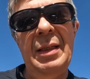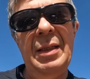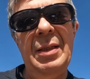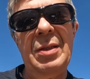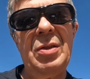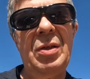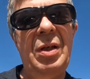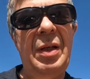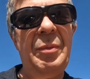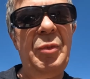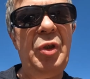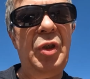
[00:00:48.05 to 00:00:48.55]

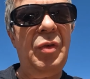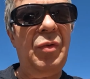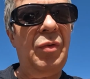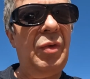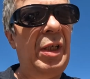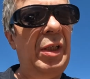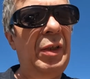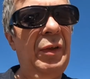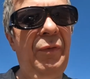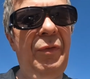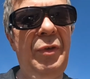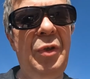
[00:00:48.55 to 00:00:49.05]
so I'm gonna
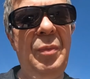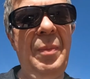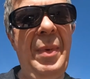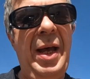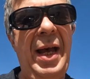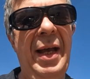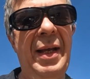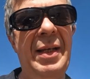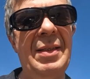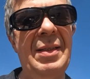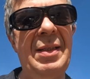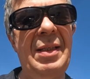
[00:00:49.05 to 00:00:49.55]
run a few
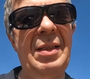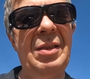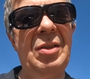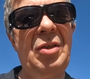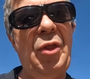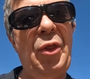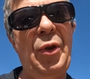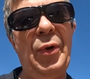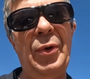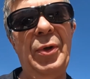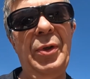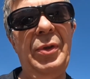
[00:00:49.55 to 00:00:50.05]
magazines
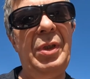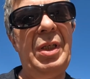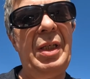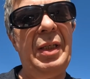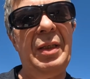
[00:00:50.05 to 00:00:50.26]
through it